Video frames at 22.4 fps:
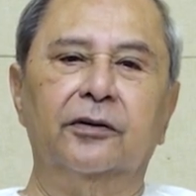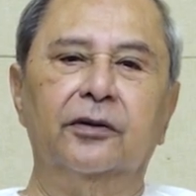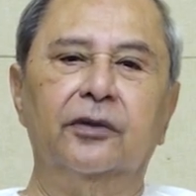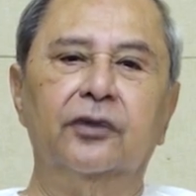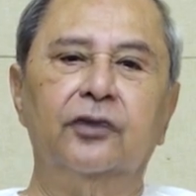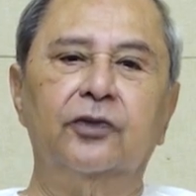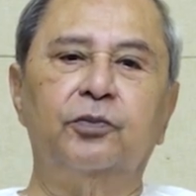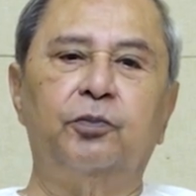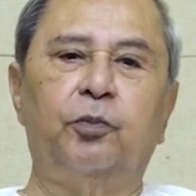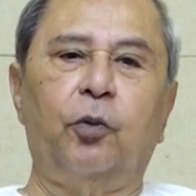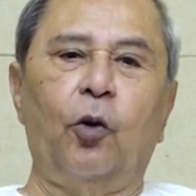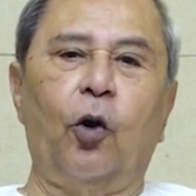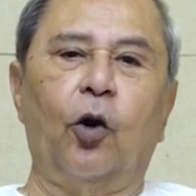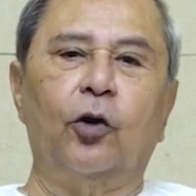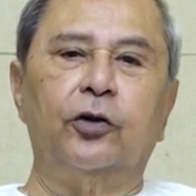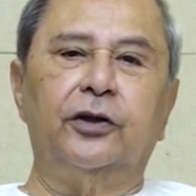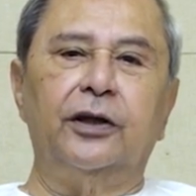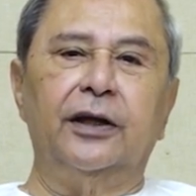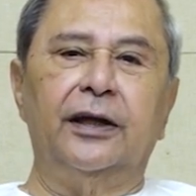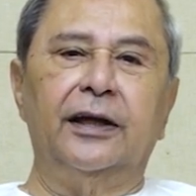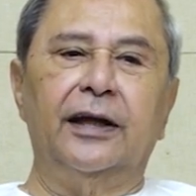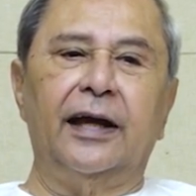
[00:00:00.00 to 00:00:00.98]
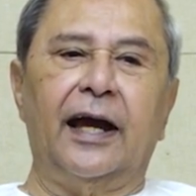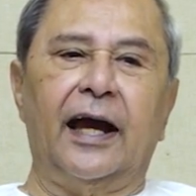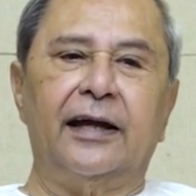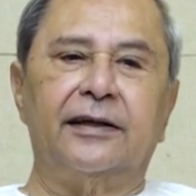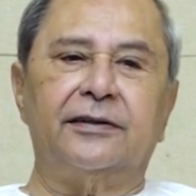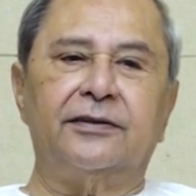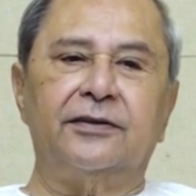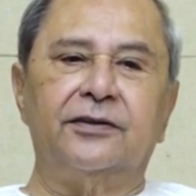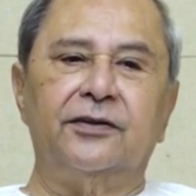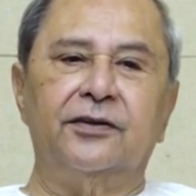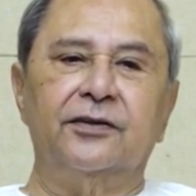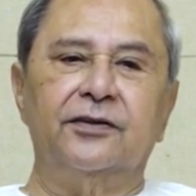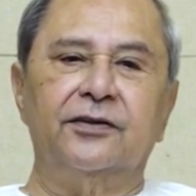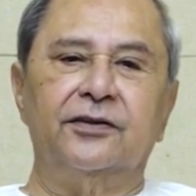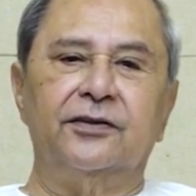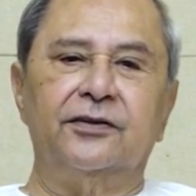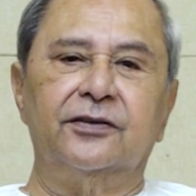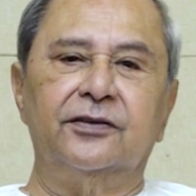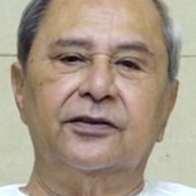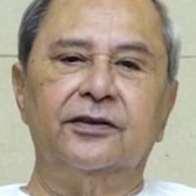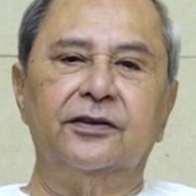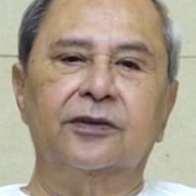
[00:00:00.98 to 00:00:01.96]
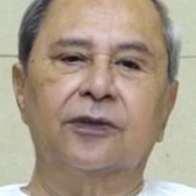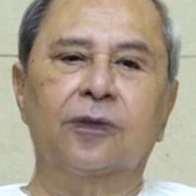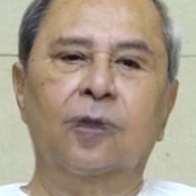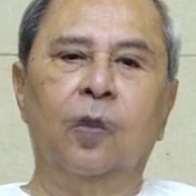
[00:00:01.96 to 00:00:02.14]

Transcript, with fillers: sporting excellence,